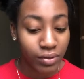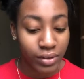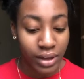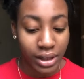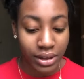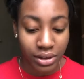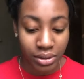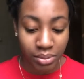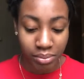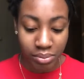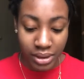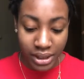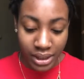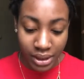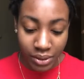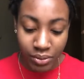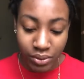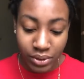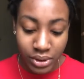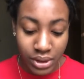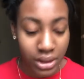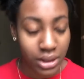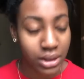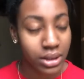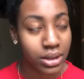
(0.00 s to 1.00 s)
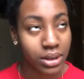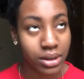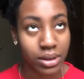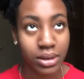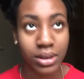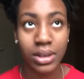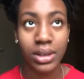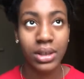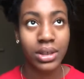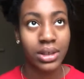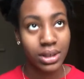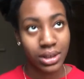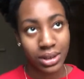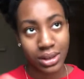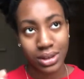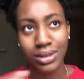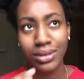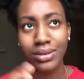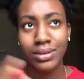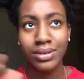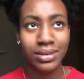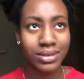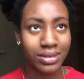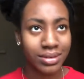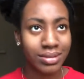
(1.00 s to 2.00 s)
like the play within the
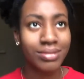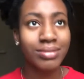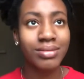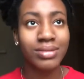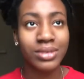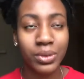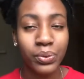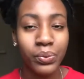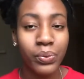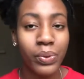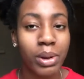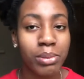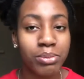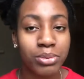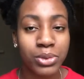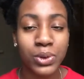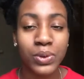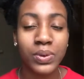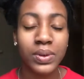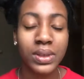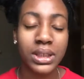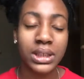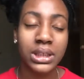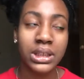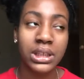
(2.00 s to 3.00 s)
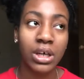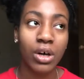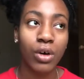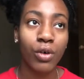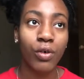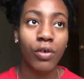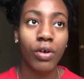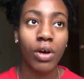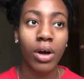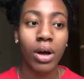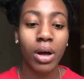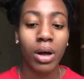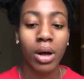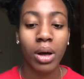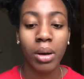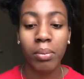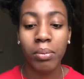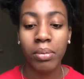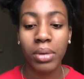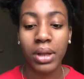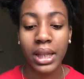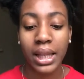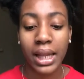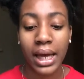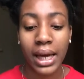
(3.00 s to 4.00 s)
webtoon itself,
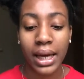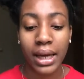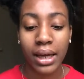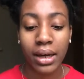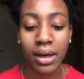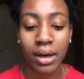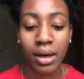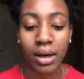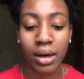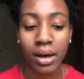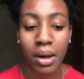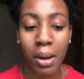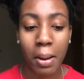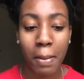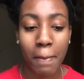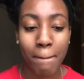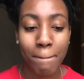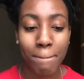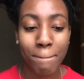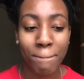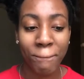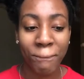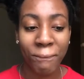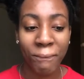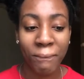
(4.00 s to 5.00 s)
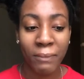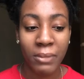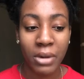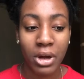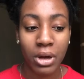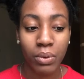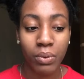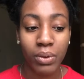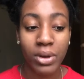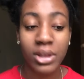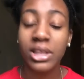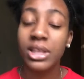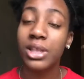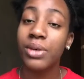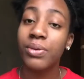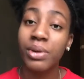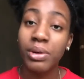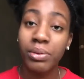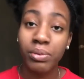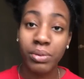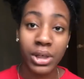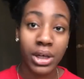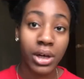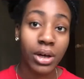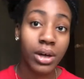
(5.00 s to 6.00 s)
but like when they were
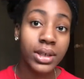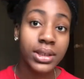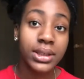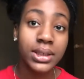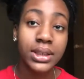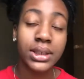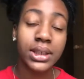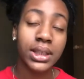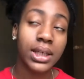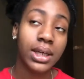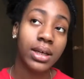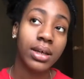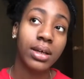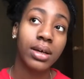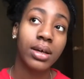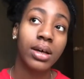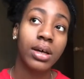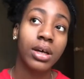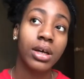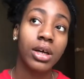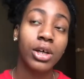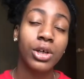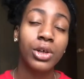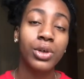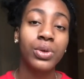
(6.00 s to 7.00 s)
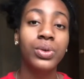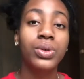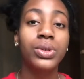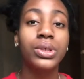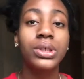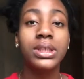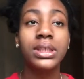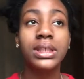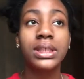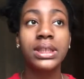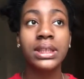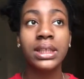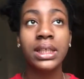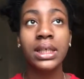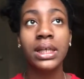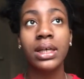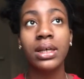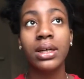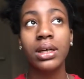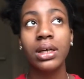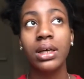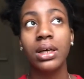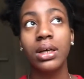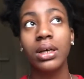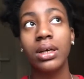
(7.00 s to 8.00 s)
rehearsing, you could
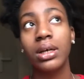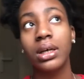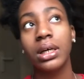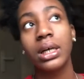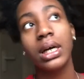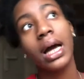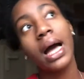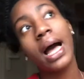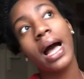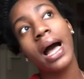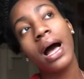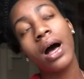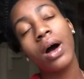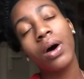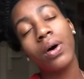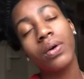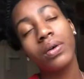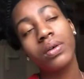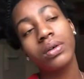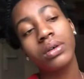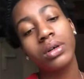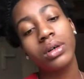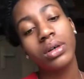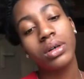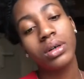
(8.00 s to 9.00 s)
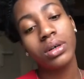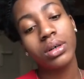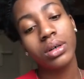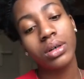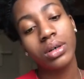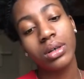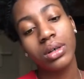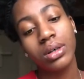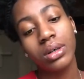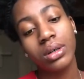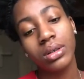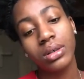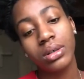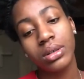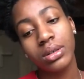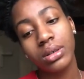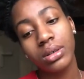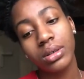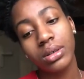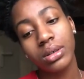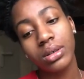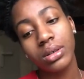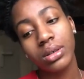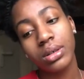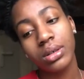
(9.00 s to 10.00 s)
see how
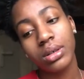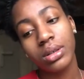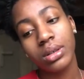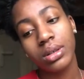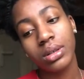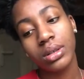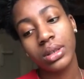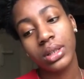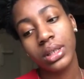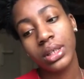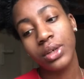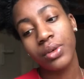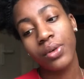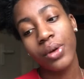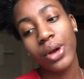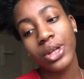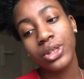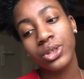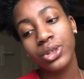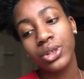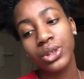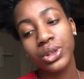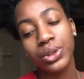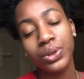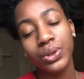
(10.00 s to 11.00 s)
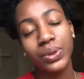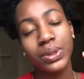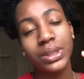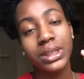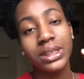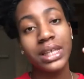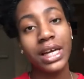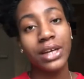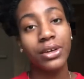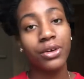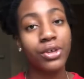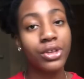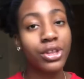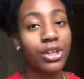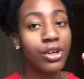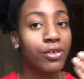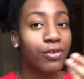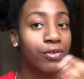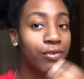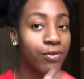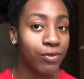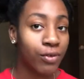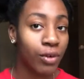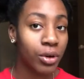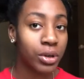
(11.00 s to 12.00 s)
the creator uses another
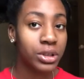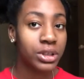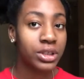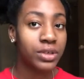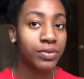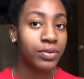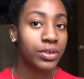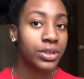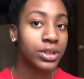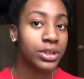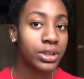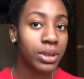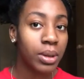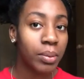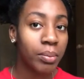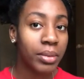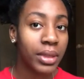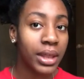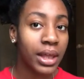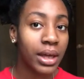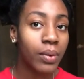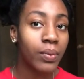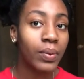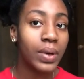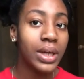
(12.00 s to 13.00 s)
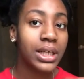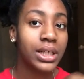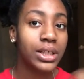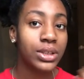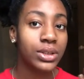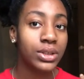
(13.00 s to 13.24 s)
font for something when